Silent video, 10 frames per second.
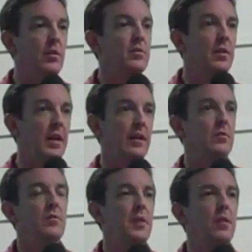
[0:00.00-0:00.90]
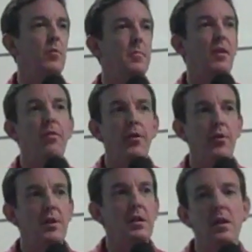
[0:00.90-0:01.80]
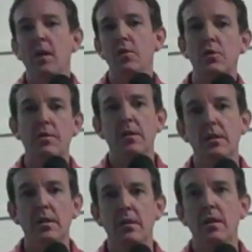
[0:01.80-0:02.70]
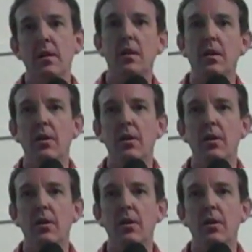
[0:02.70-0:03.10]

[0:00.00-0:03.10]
years, the national debt will be $30 trillion.